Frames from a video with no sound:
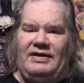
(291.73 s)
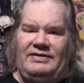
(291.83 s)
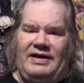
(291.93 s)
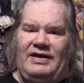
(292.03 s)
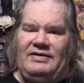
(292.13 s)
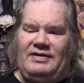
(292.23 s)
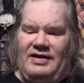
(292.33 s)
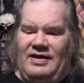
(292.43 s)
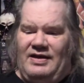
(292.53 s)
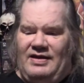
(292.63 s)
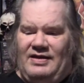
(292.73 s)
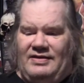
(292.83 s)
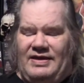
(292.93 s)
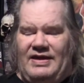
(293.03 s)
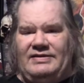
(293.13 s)
They take
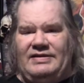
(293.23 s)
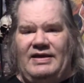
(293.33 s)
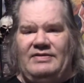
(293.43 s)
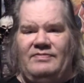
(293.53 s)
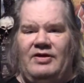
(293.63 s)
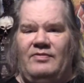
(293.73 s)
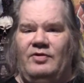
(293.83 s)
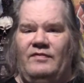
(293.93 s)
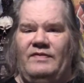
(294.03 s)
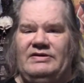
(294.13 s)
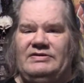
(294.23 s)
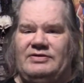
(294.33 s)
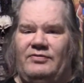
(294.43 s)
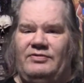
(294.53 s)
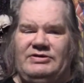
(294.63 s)
their movies
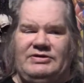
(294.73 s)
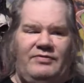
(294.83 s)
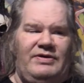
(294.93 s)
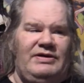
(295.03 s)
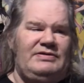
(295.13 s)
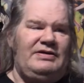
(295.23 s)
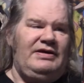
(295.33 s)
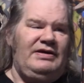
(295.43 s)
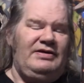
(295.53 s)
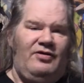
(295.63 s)
so seriously,